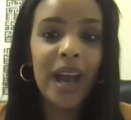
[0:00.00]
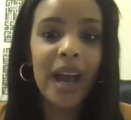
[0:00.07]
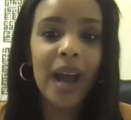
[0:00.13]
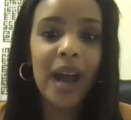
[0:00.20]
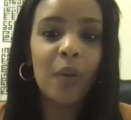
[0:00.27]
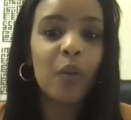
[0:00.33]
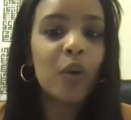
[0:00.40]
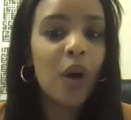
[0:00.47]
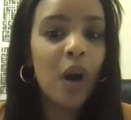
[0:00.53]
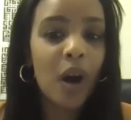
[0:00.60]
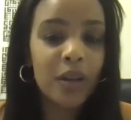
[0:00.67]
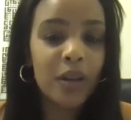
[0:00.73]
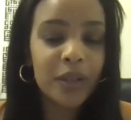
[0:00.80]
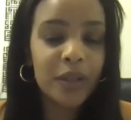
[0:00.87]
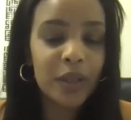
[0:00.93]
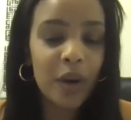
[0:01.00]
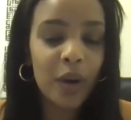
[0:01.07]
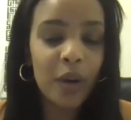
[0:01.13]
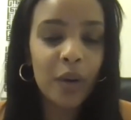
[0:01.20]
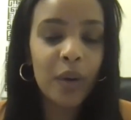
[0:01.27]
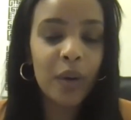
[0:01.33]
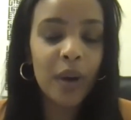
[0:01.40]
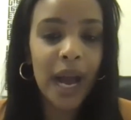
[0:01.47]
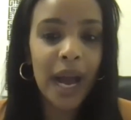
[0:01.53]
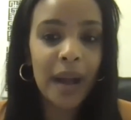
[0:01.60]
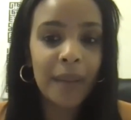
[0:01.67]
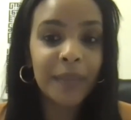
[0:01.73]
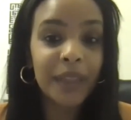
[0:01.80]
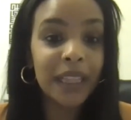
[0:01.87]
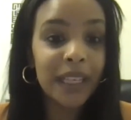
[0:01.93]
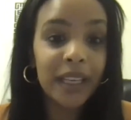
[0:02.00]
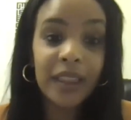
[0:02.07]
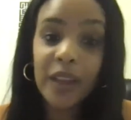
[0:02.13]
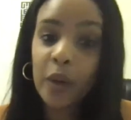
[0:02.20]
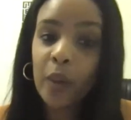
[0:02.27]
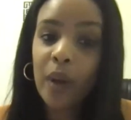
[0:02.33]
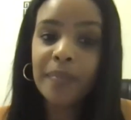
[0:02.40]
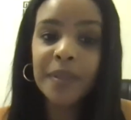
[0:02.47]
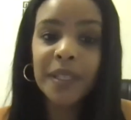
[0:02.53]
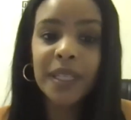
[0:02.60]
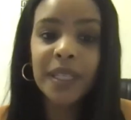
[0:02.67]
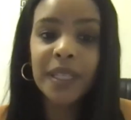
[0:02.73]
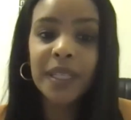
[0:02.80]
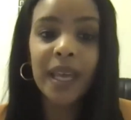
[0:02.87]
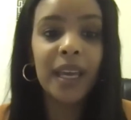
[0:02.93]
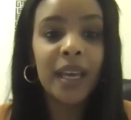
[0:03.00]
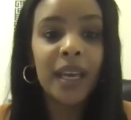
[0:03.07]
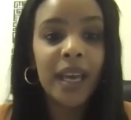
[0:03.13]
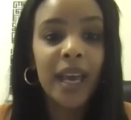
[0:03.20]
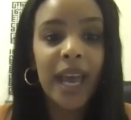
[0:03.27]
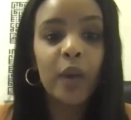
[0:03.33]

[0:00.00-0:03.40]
We'll also link their website